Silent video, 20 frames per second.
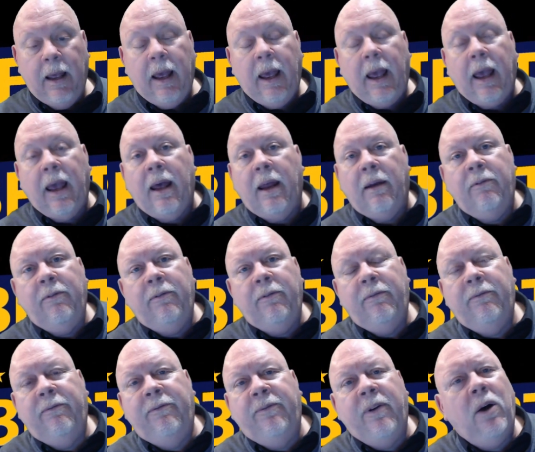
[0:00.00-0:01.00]
And
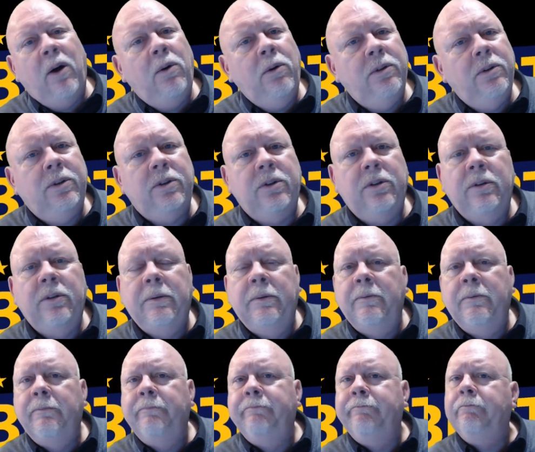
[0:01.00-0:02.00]
folks,
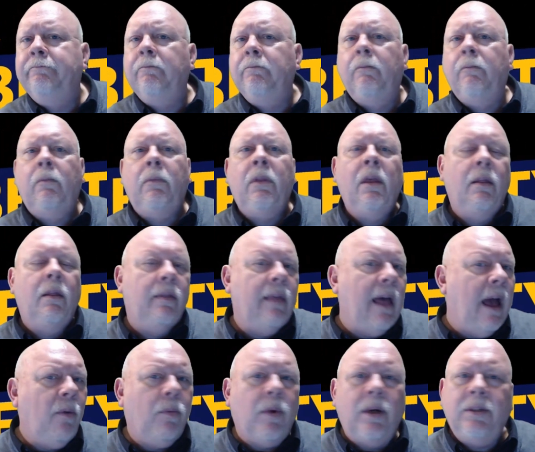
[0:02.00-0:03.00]

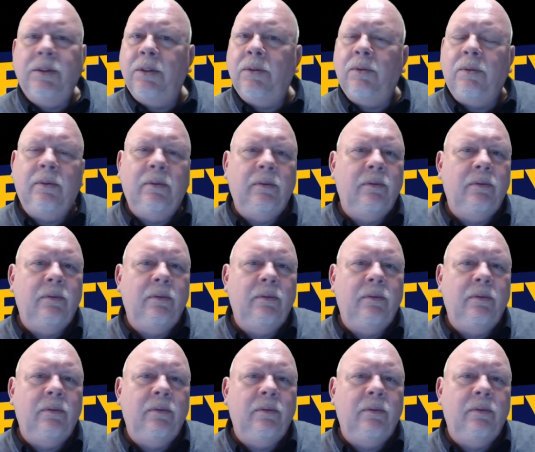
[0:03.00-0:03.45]
that wasn't